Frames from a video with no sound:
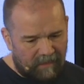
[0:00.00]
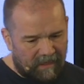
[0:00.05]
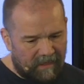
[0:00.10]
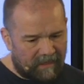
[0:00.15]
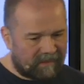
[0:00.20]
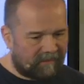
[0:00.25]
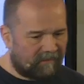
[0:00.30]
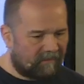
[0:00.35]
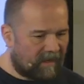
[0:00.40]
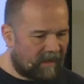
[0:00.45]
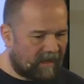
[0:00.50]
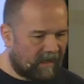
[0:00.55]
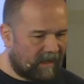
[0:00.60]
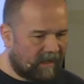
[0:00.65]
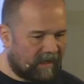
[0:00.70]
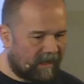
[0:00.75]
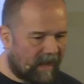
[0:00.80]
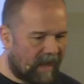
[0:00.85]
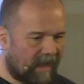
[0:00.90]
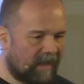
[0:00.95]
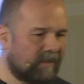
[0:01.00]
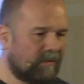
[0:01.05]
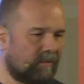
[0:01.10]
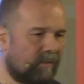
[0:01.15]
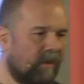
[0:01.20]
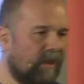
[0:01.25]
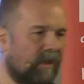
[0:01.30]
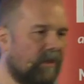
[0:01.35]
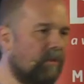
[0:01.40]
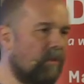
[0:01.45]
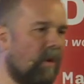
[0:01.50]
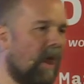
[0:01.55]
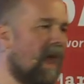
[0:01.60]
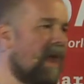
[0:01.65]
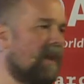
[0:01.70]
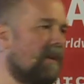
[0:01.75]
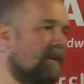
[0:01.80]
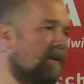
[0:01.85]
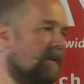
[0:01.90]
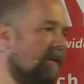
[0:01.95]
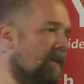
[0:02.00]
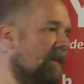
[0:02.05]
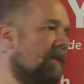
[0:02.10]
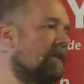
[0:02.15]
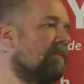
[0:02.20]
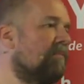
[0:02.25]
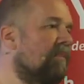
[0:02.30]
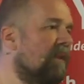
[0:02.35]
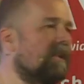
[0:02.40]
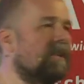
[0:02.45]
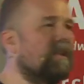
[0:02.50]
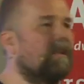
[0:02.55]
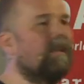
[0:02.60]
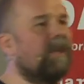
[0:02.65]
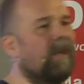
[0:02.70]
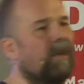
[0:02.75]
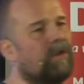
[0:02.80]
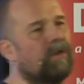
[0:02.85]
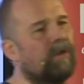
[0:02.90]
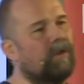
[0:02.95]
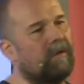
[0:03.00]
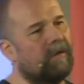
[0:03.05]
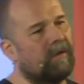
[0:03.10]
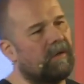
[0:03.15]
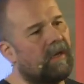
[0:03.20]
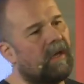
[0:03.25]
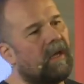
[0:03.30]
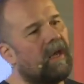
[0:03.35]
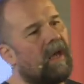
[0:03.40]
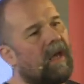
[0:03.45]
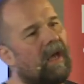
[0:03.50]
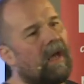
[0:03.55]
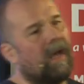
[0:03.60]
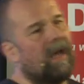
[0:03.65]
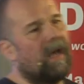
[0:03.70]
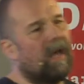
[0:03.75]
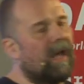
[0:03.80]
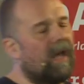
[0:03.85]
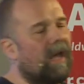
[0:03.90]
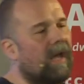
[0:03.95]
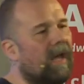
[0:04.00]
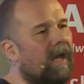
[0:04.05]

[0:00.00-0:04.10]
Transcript: me, it's a very nice way to end this presentation. And